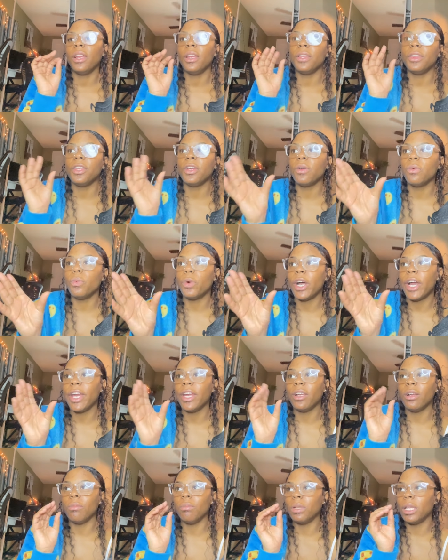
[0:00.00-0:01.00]
and they're white
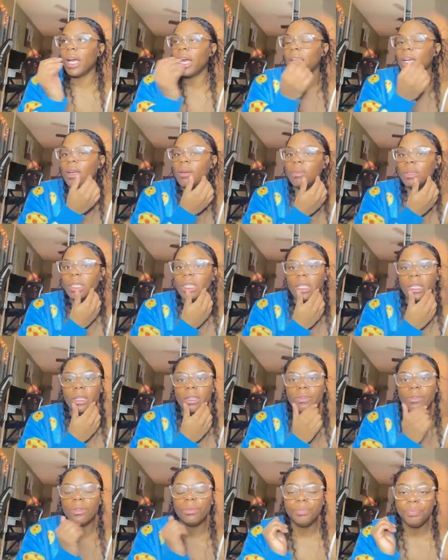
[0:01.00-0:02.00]
or black, I believe.
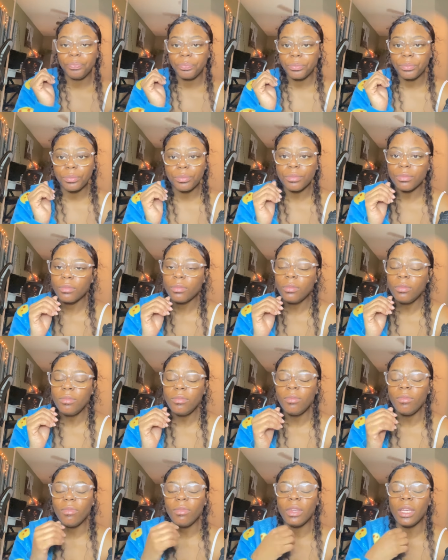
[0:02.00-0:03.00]

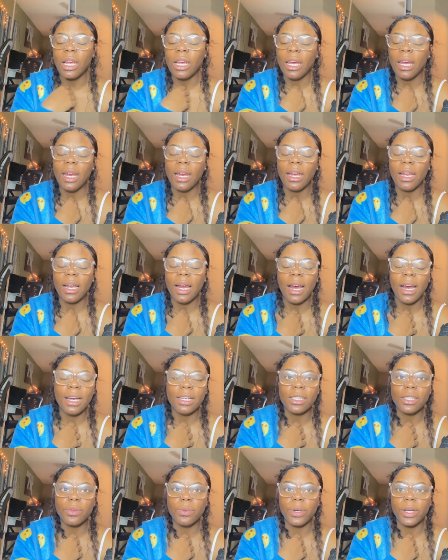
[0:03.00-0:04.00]
And I had
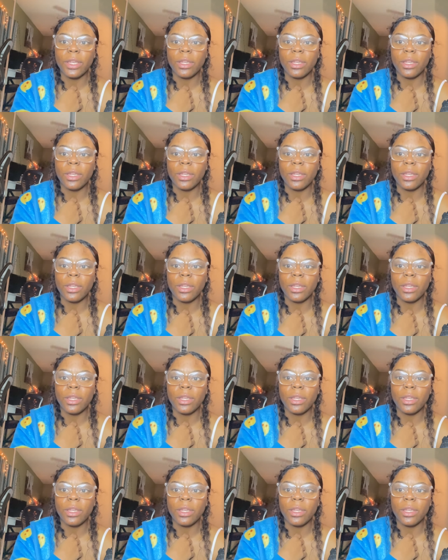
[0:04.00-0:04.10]
to wear